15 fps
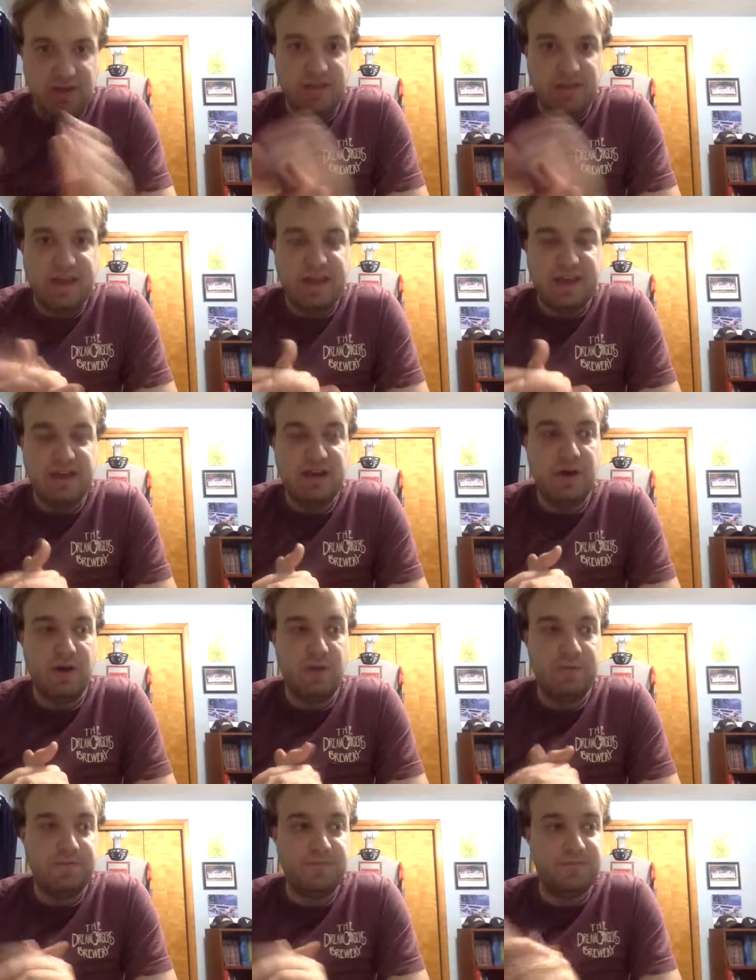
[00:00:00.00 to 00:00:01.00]
Like, you
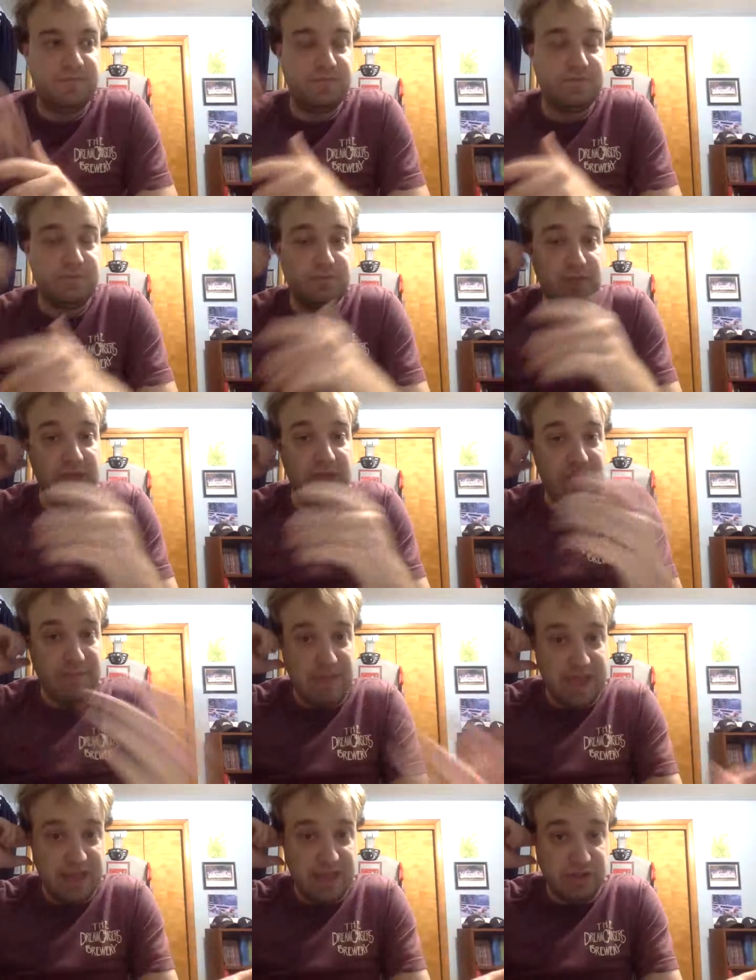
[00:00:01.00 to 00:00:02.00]
know, in
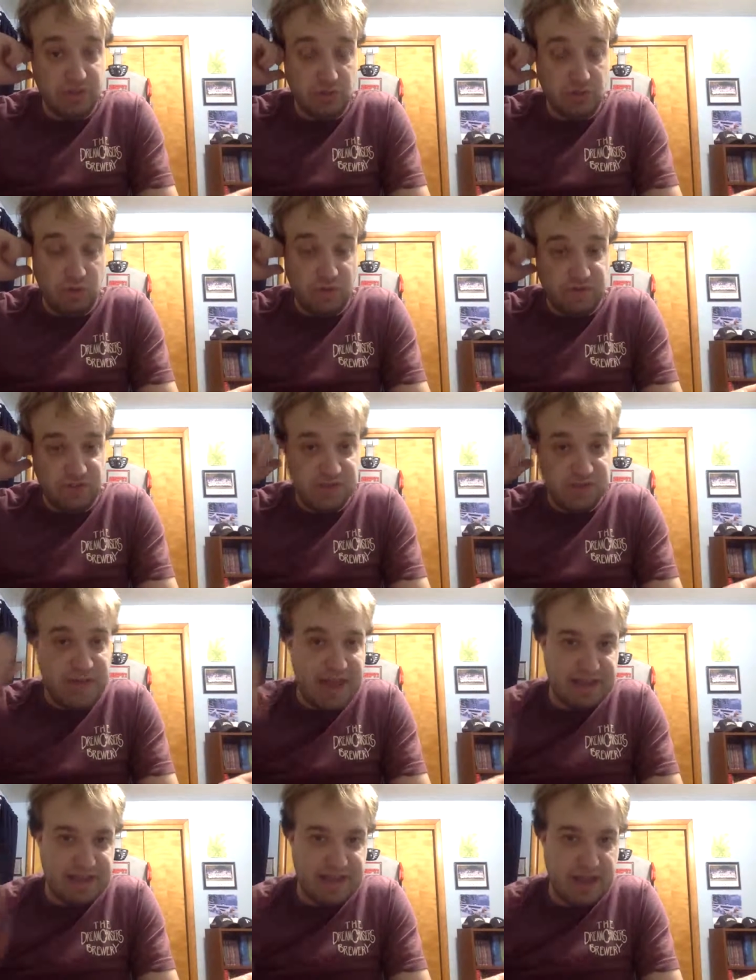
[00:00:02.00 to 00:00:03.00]
May, do one for
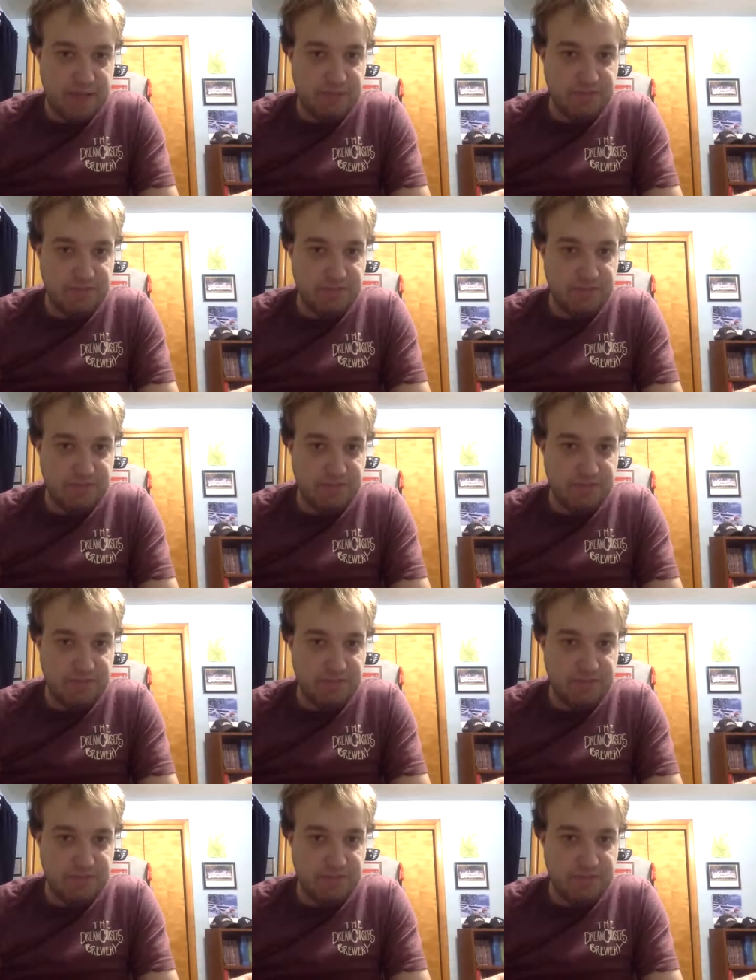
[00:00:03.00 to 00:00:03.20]
SmackDown.